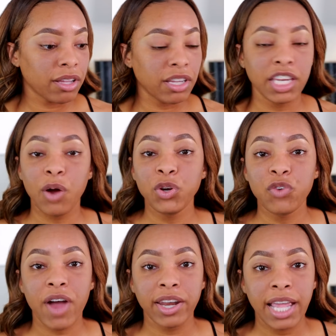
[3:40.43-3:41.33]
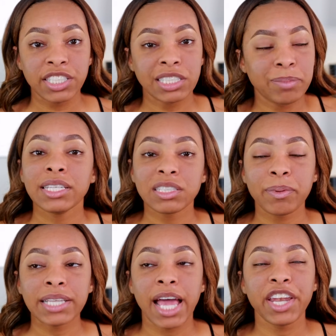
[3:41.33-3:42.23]
you know, new foundations just
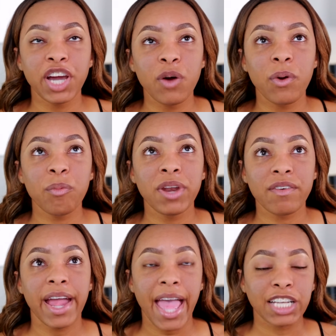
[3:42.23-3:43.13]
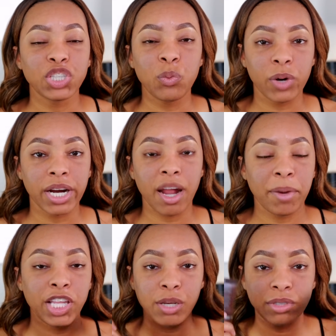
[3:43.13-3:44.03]
because I know whenever I actually wear it, I'm
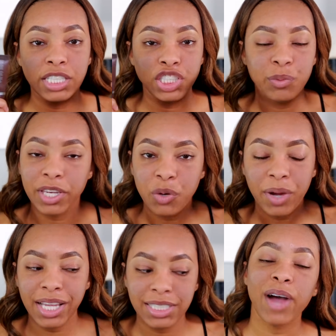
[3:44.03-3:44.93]
going to use these two anyway.